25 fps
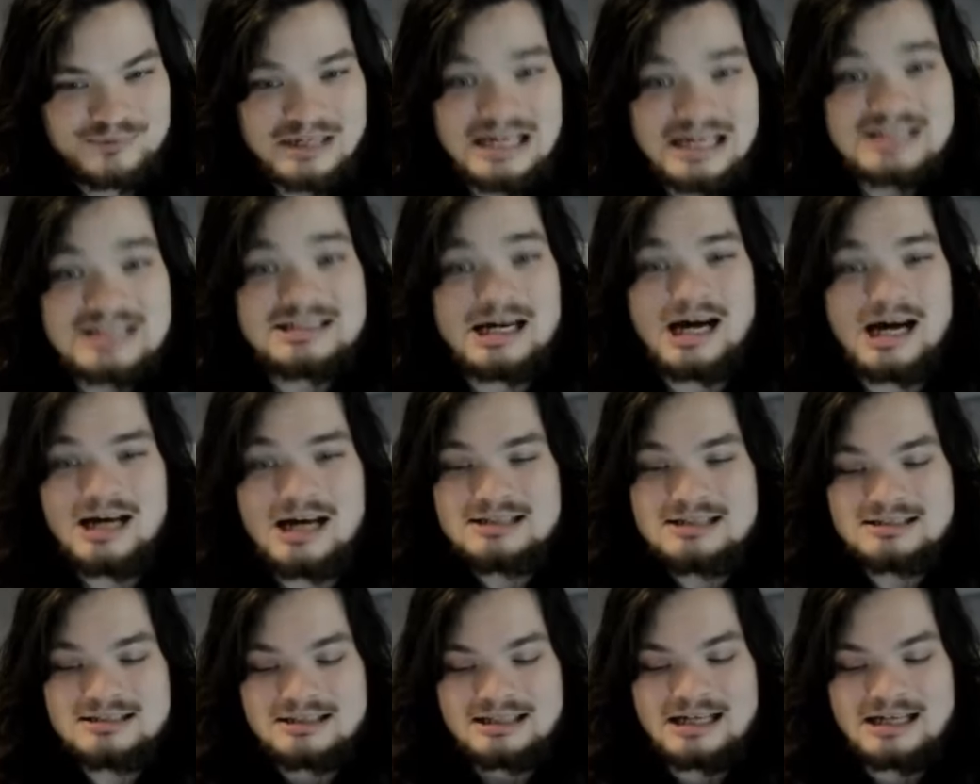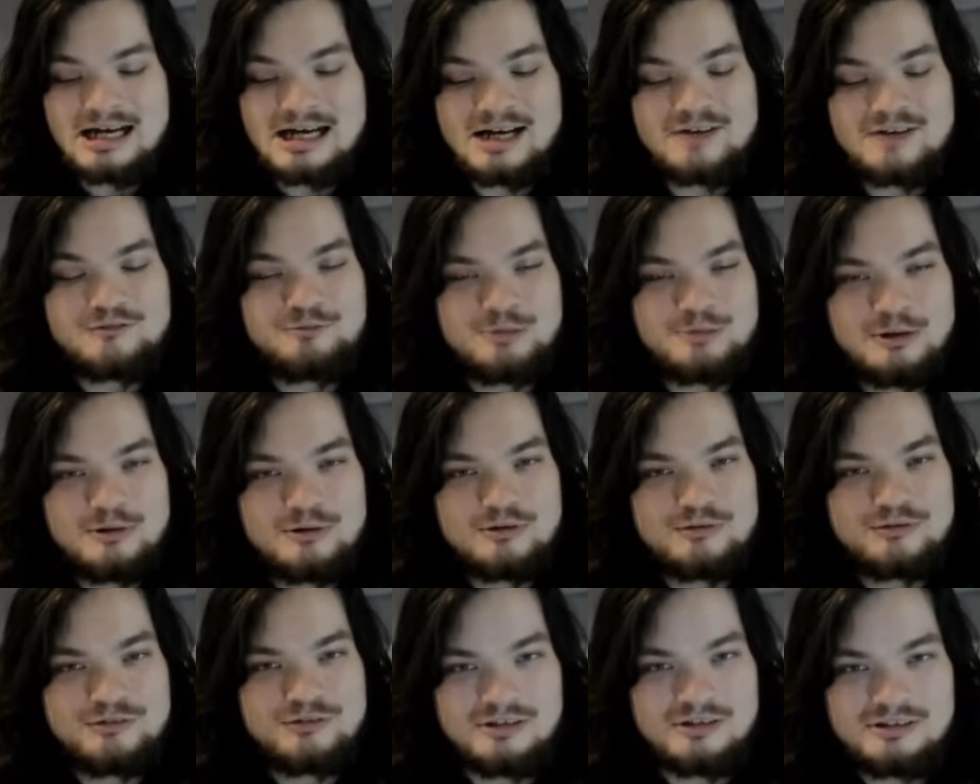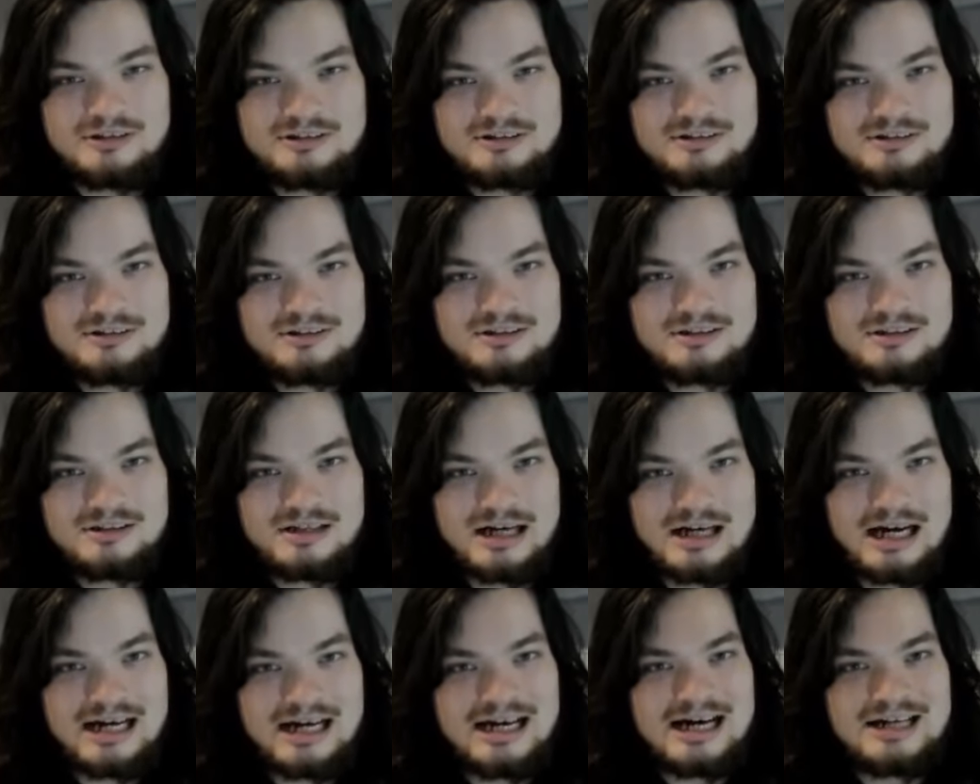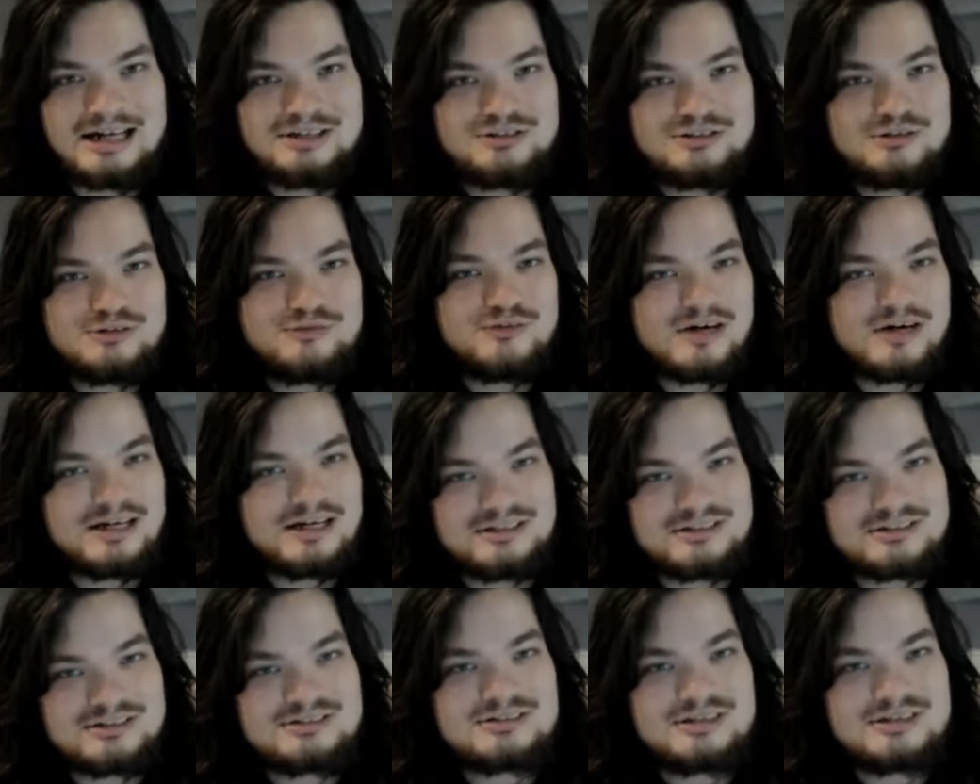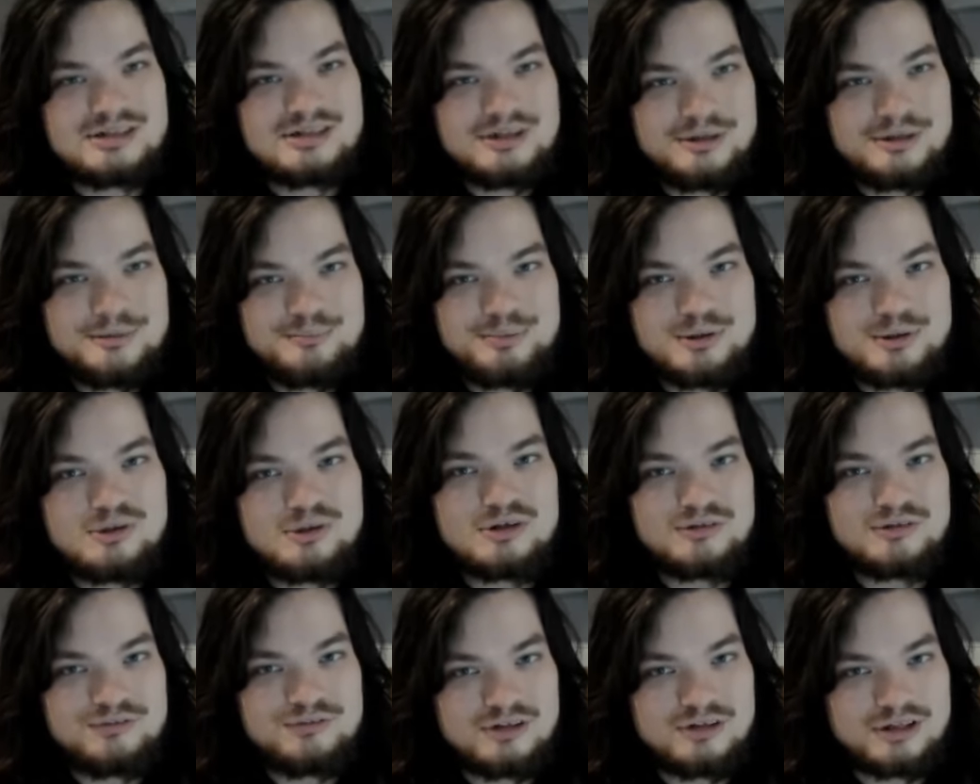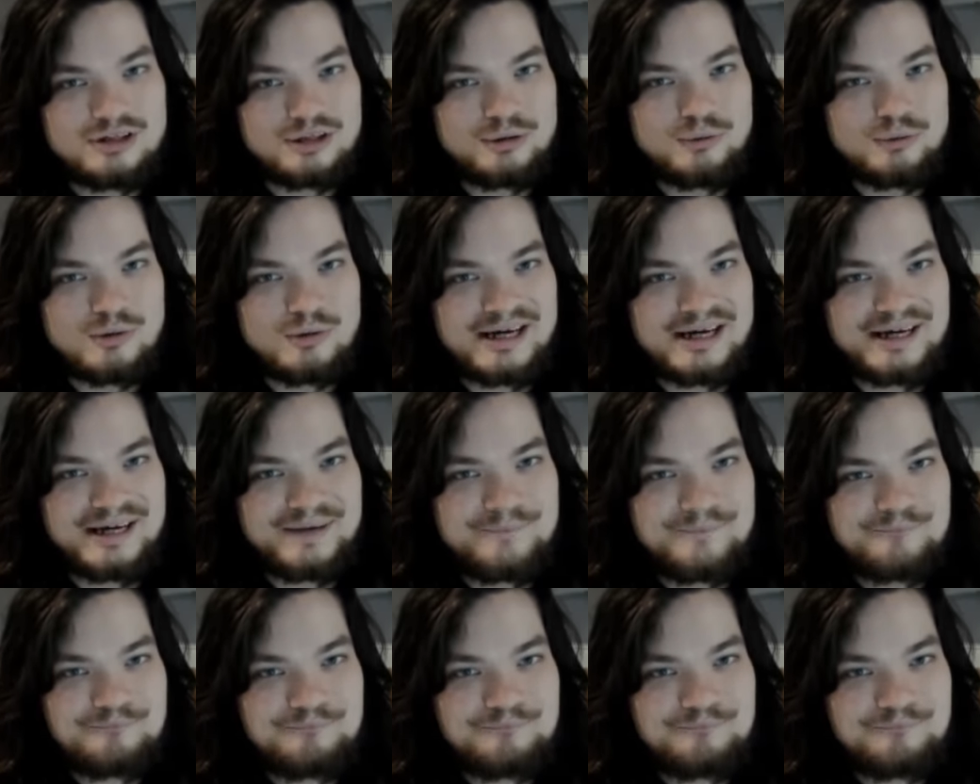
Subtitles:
It's honestly kind of beautiful. I do find this beautiful in a way.